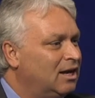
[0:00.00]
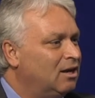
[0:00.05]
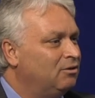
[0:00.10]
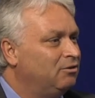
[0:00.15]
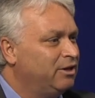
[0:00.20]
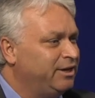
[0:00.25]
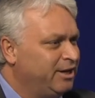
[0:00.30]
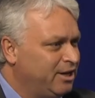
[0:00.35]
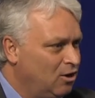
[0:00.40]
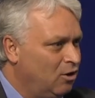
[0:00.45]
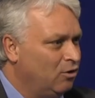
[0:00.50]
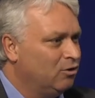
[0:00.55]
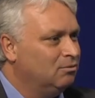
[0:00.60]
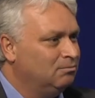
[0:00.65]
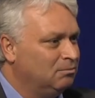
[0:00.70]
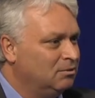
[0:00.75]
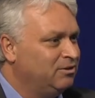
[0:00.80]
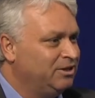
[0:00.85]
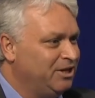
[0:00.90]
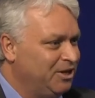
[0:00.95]
out that
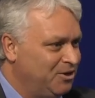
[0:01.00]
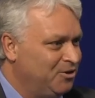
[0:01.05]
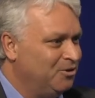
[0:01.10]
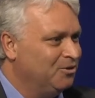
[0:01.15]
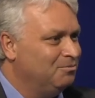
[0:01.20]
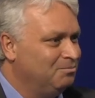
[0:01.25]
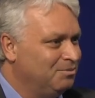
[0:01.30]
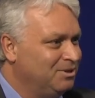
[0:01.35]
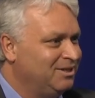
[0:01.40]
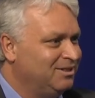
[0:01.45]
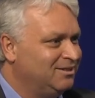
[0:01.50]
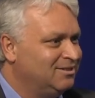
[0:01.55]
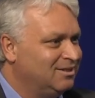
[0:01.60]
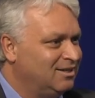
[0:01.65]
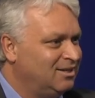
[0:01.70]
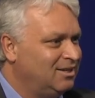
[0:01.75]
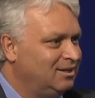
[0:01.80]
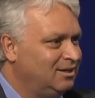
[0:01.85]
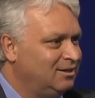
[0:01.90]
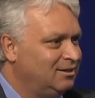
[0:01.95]
the economy is the
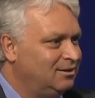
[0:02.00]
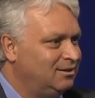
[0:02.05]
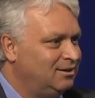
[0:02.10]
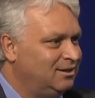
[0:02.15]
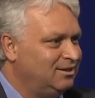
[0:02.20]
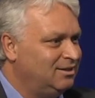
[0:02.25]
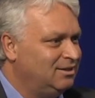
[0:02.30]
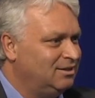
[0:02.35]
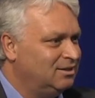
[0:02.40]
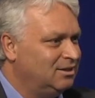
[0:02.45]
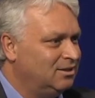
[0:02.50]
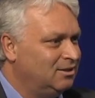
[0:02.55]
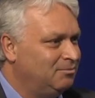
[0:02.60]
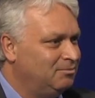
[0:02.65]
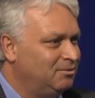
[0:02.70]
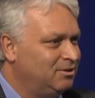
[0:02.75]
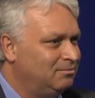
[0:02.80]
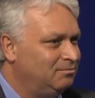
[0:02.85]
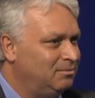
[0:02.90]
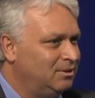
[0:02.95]
key
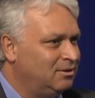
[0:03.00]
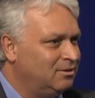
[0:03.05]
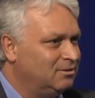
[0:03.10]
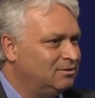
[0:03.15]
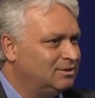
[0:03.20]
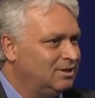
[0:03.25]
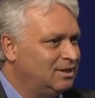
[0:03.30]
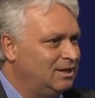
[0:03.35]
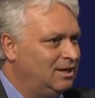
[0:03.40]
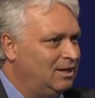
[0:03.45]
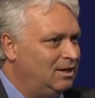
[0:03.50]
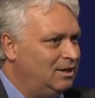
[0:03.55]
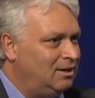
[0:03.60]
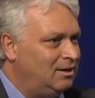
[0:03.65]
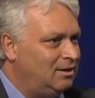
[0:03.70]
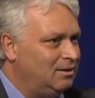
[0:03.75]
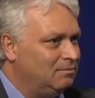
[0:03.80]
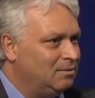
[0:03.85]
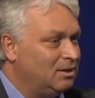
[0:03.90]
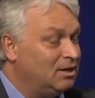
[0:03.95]
determinant, because
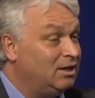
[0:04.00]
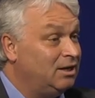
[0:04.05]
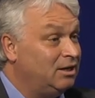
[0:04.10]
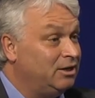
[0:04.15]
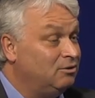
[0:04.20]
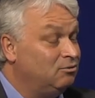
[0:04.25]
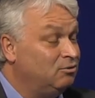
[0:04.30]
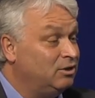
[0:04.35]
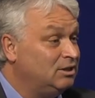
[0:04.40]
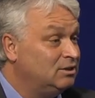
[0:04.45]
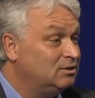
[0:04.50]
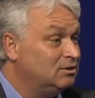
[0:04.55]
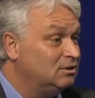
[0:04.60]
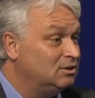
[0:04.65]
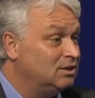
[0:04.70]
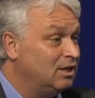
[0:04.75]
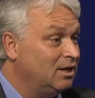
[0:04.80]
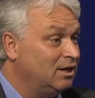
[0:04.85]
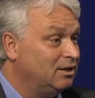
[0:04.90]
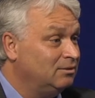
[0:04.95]
clearly in recent
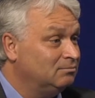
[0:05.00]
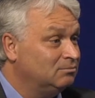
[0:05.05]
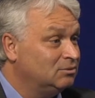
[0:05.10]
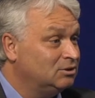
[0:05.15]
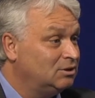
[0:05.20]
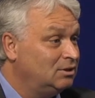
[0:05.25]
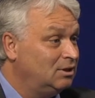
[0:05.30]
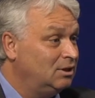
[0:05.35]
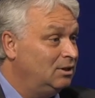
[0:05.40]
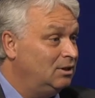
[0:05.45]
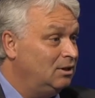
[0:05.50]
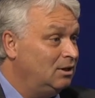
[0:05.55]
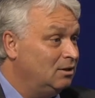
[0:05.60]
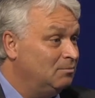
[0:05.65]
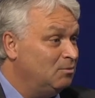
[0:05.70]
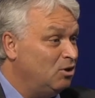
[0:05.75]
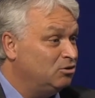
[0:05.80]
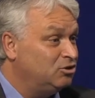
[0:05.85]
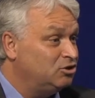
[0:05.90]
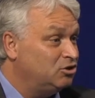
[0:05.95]
times
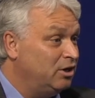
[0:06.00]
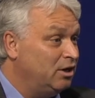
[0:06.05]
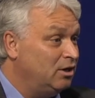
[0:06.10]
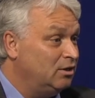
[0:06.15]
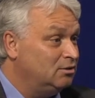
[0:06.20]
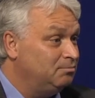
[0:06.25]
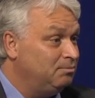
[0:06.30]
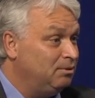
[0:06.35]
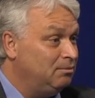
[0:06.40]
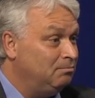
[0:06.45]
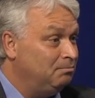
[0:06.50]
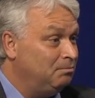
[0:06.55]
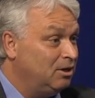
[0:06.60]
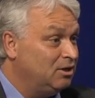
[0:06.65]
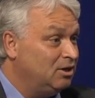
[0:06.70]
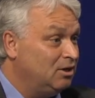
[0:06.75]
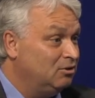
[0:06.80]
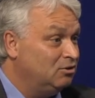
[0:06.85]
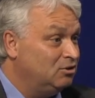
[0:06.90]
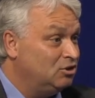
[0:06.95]
Australia's been
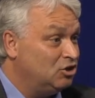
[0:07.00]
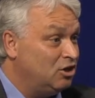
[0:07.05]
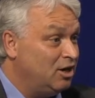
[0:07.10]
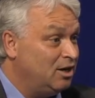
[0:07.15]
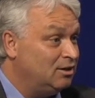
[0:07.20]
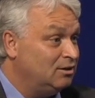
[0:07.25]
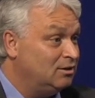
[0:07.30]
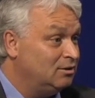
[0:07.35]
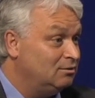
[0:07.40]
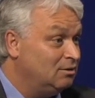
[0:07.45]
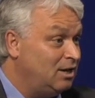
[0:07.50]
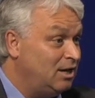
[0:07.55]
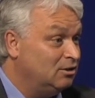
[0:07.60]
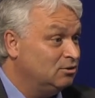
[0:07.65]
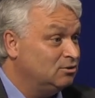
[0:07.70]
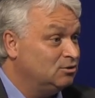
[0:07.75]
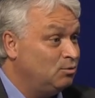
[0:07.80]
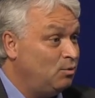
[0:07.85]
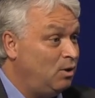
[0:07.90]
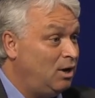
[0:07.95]
bucking the trend
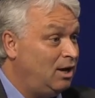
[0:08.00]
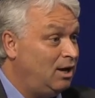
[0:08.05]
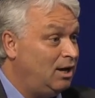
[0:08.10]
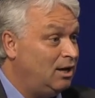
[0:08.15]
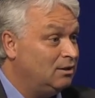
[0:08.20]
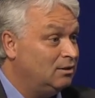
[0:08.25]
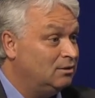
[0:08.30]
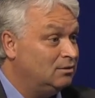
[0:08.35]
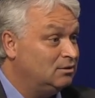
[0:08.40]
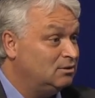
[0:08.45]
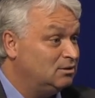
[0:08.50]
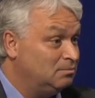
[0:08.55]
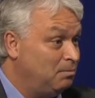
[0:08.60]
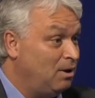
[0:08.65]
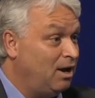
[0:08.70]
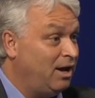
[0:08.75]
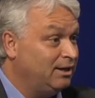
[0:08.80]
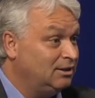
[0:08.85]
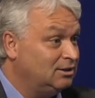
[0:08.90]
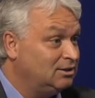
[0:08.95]
elsewhere, that
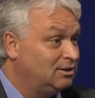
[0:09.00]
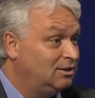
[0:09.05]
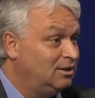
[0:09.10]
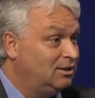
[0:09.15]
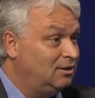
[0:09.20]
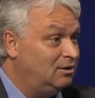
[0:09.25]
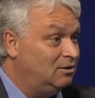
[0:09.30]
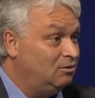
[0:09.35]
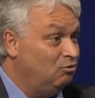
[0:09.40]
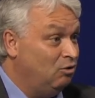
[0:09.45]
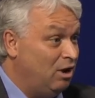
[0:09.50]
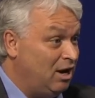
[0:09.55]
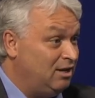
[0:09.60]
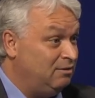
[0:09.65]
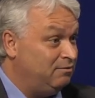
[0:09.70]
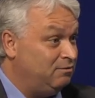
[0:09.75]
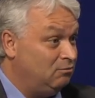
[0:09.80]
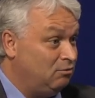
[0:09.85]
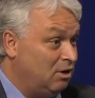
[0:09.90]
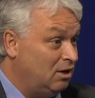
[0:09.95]
despite
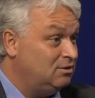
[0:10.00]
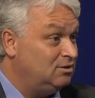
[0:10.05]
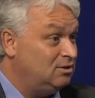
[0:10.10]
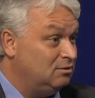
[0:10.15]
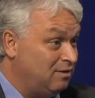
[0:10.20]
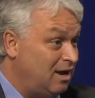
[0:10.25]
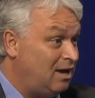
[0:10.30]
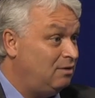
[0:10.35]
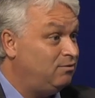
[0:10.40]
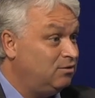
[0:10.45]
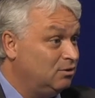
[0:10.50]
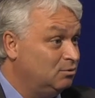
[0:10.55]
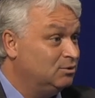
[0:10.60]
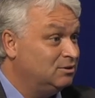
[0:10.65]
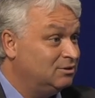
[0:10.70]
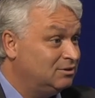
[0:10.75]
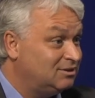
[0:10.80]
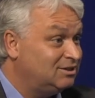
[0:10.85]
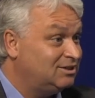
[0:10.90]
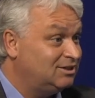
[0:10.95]
relative
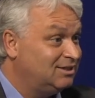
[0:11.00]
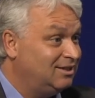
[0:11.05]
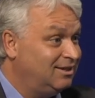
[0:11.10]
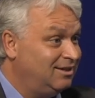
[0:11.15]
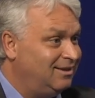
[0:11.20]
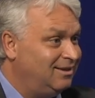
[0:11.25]
affluence,